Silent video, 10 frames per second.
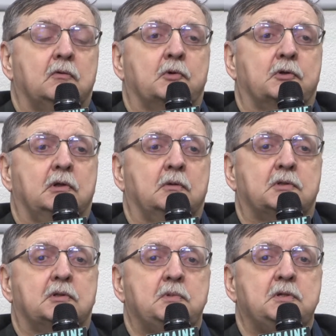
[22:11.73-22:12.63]

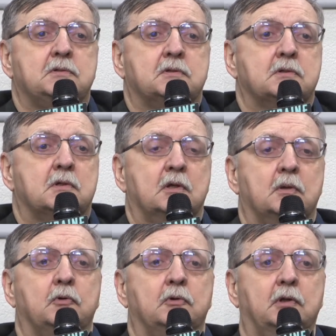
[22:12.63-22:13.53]
ensuring that
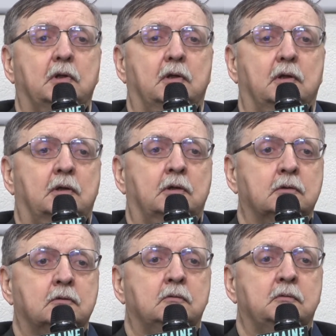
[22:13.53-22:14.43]
those
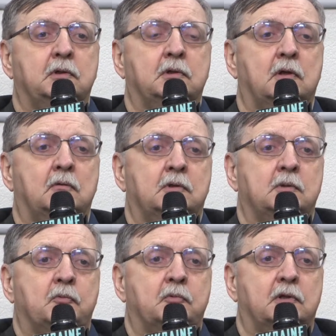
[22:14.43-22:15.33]
businesses that
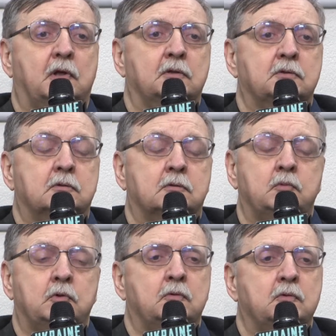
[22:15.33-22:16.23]
were
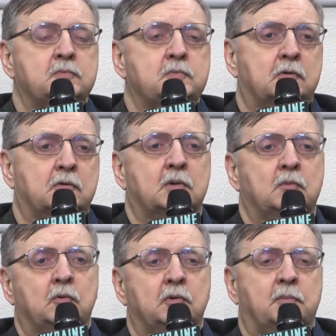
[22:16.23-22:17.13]
relocated will come
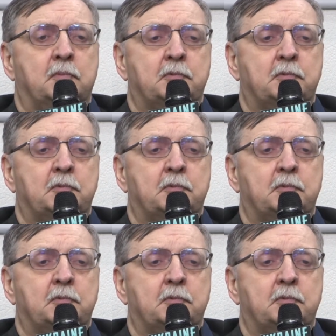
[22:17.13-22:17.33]
back